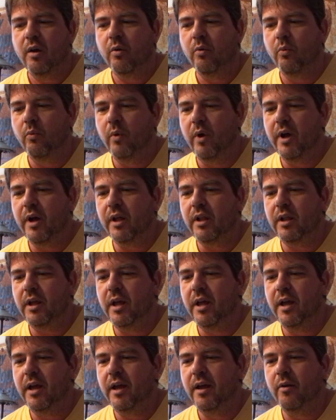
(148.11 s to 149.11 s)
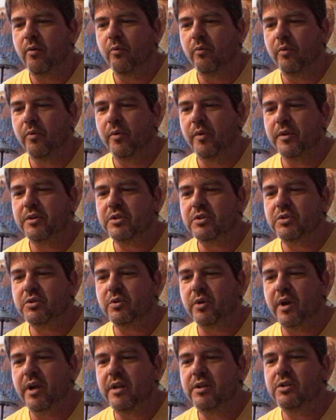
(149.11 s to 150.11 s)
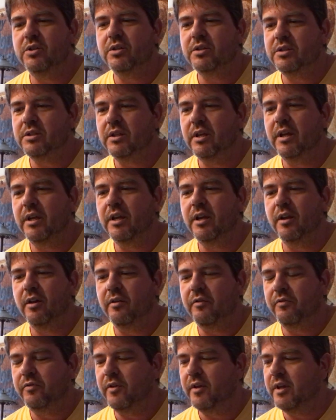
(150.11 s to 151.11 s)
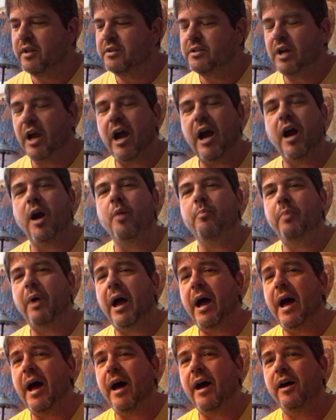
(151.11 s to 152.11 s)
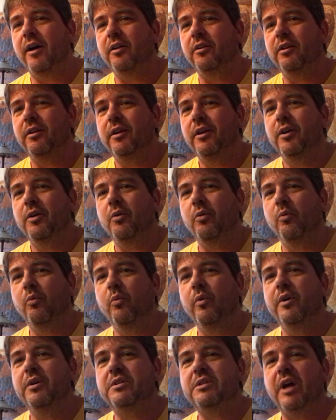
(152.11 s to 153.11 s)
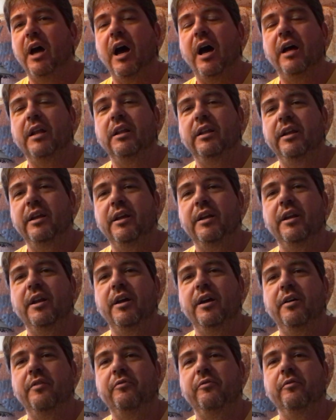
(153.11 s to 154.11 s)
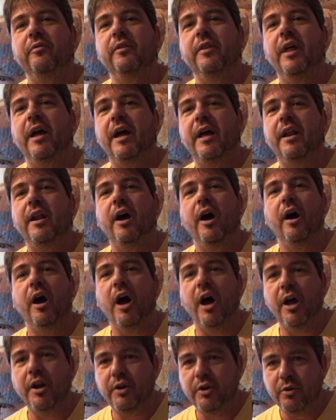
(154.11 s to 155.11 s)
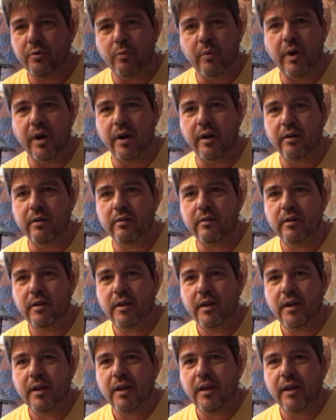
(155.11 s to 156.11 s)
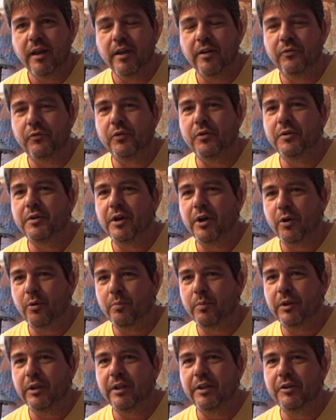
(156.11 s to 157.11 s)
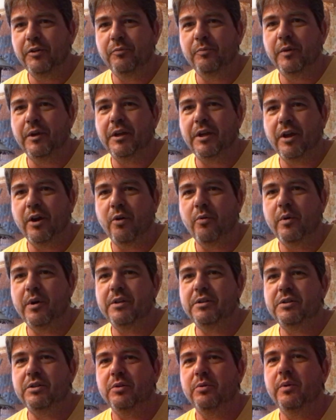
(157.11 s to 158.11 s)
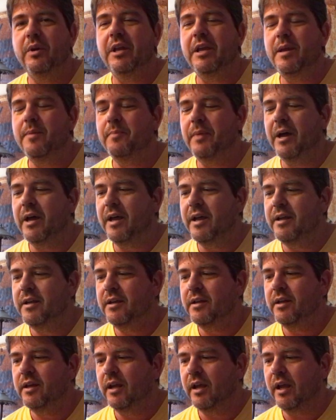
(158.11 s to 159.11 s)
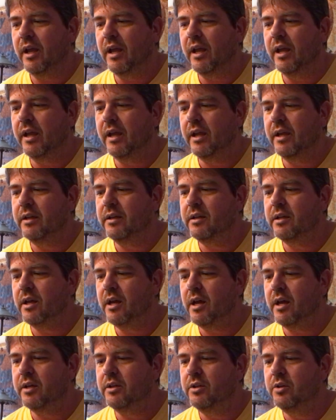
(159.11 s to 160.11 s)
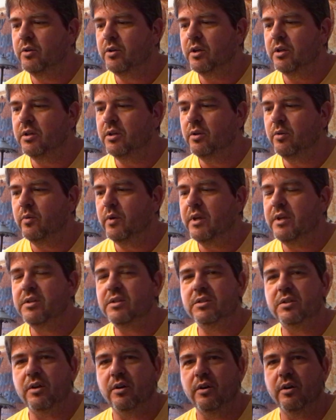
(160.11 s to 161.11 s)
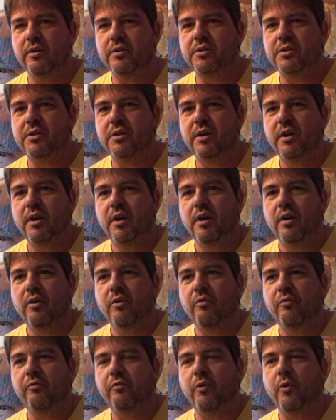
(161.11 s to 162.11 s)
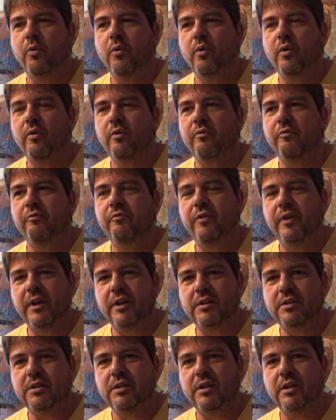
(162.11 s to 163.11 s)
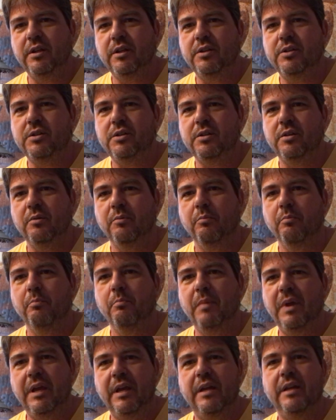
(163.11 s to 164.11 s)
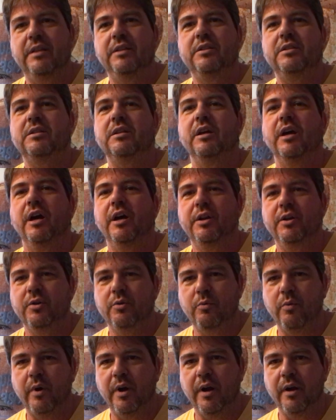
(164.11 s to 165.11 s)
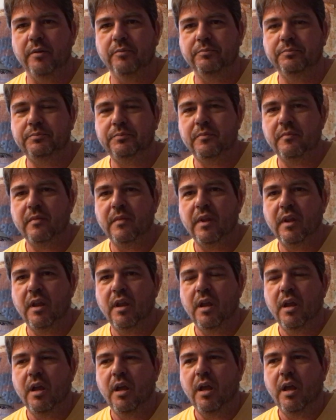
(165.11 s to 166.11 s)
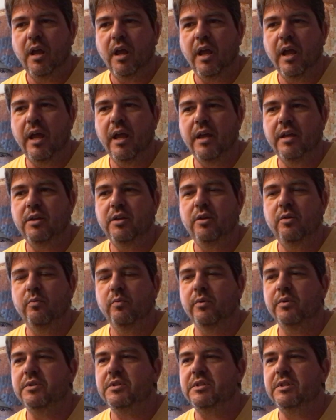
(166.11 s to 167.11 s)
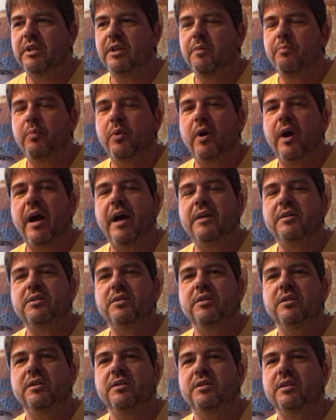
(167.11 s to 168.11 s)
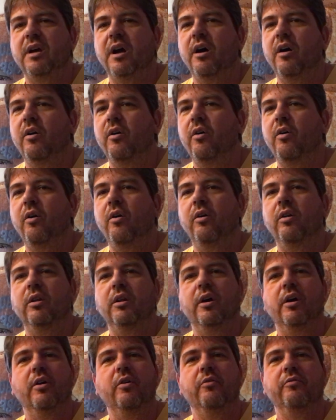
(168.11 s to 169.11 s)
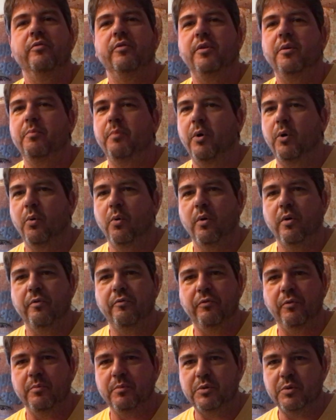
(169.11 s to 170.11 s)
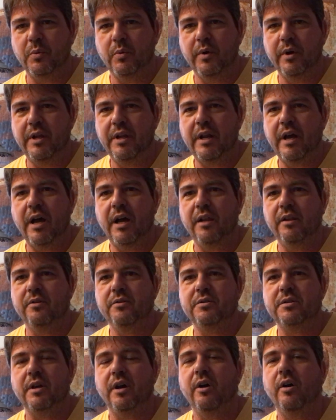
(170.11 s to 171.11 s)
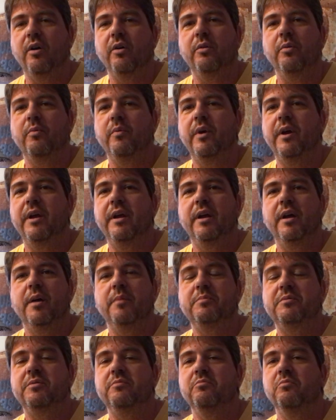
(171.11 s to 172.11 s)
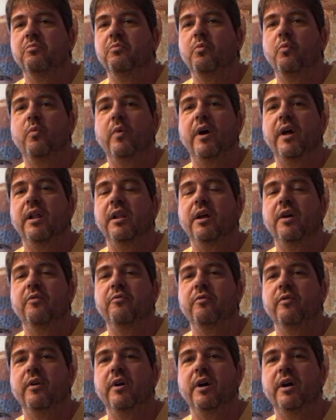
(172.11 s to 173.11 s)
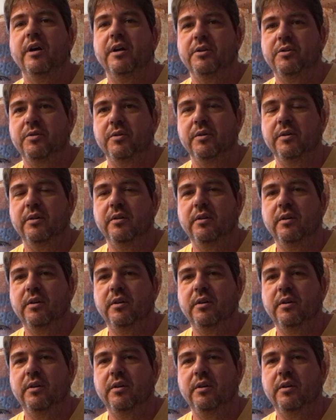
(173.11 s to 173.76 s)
Well, the strangest thing of the entire pile was, oddly enough, that underwear. If you don't believe me, go into eBay and you can do a search for vintage men's underwear. And you will see prices all over the board, from $20 all the way up well over $100.